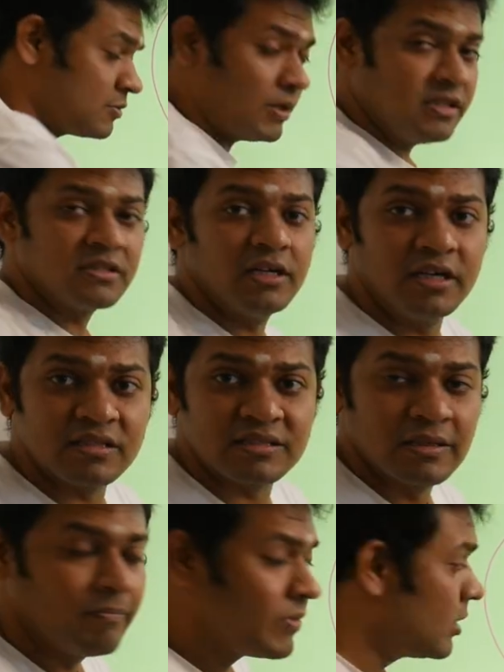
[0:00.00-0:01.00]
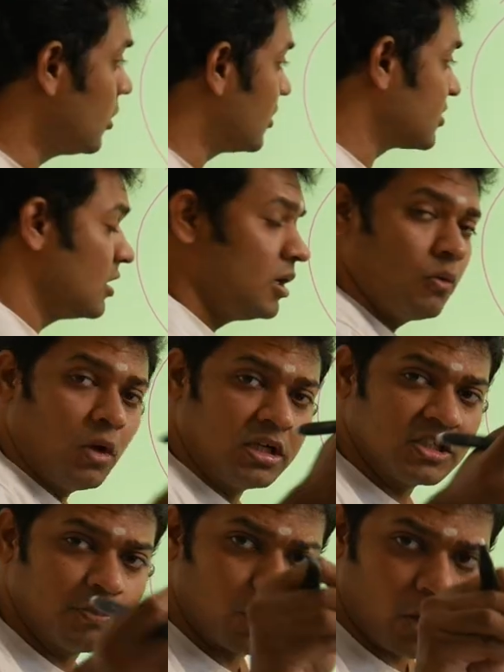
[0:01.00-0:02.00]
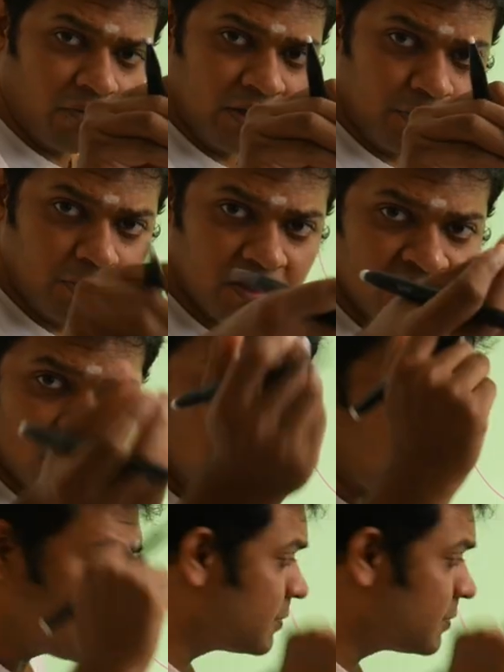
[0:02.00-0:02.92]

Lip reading: price, it is loss. What is profit percent or loss